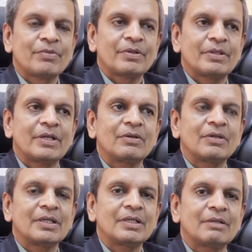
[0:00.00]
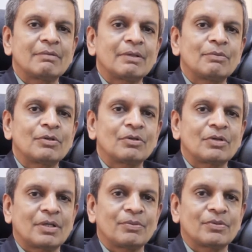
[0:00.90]
then only it will be able to
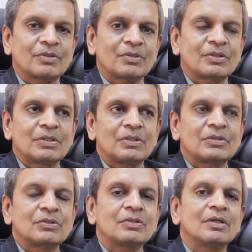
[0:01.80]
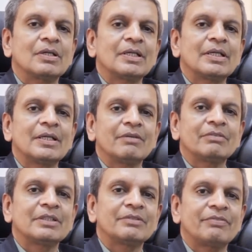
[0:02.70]
come out. So any of
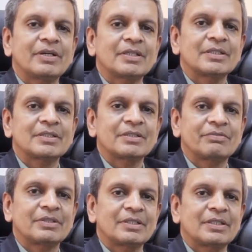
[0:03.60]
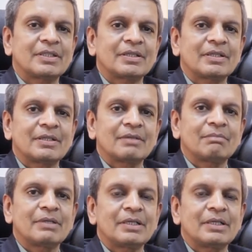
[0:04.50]
these factors affected by